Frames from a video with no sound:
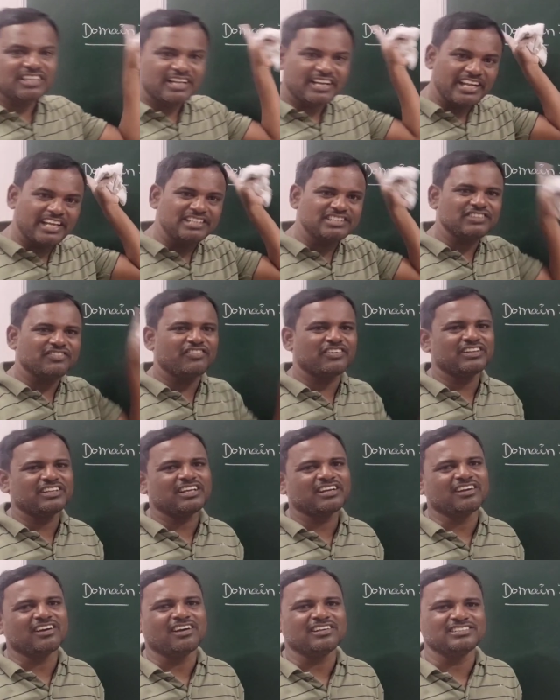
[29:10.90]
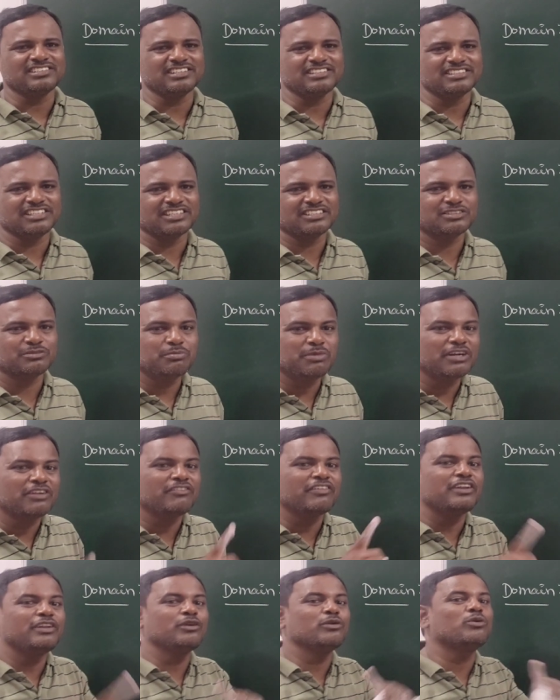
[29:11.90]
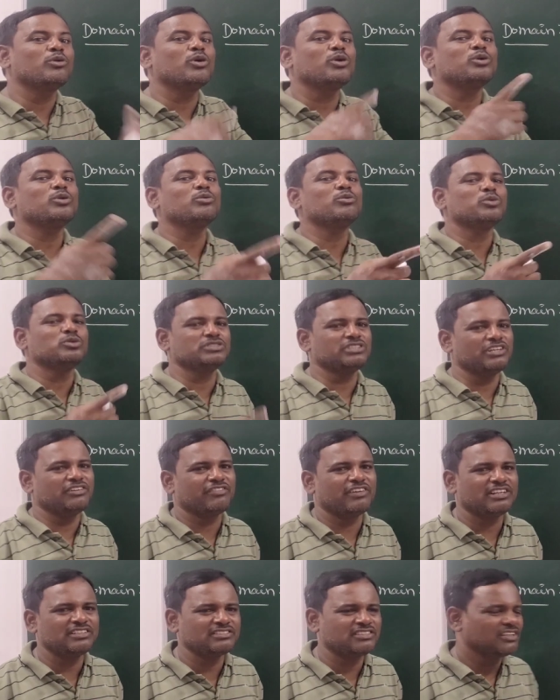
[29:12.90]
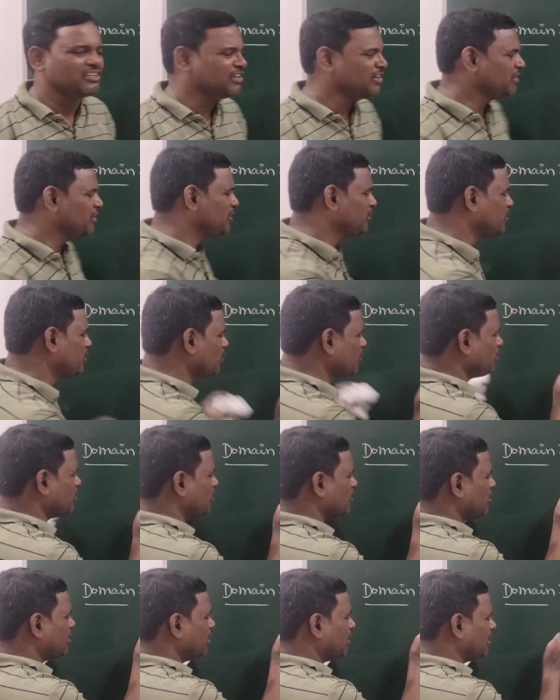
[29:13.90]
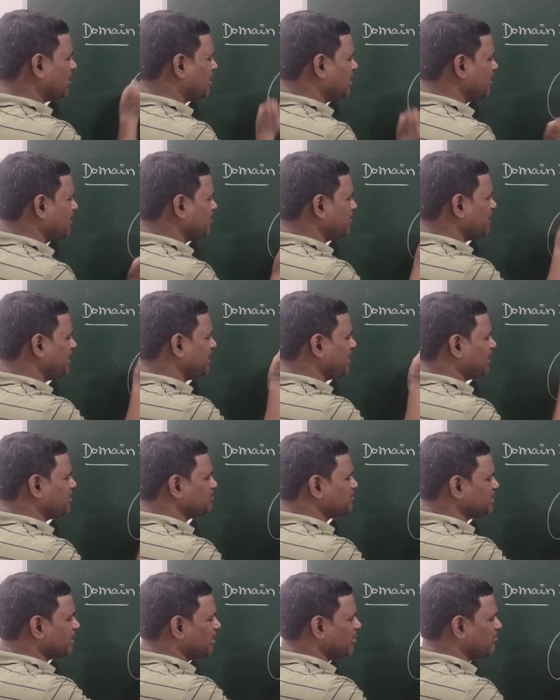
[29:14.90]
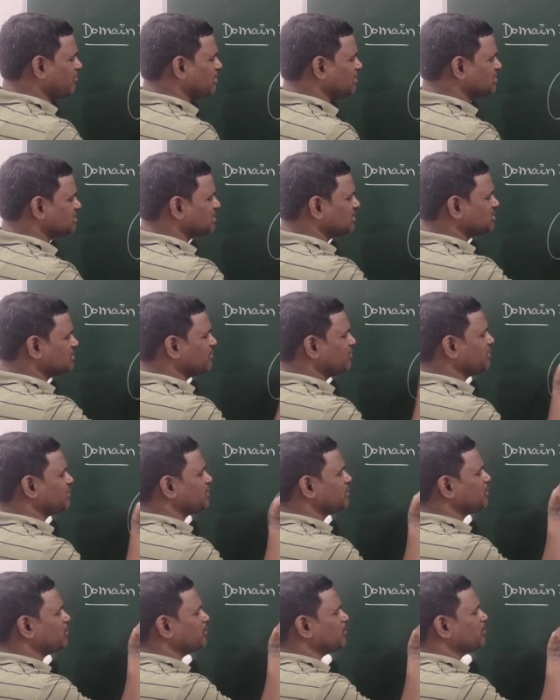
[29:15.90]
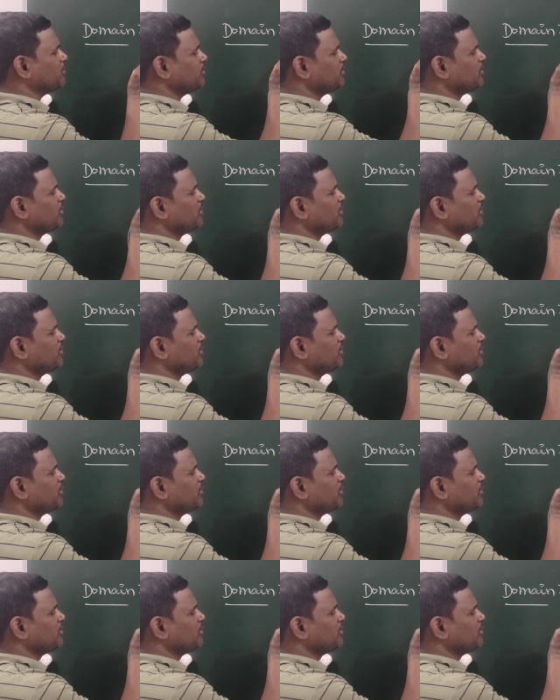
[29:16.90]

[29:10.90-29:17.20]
the range for the cos hx, but when you go to whose inverse, you know already many times I have discussed with you.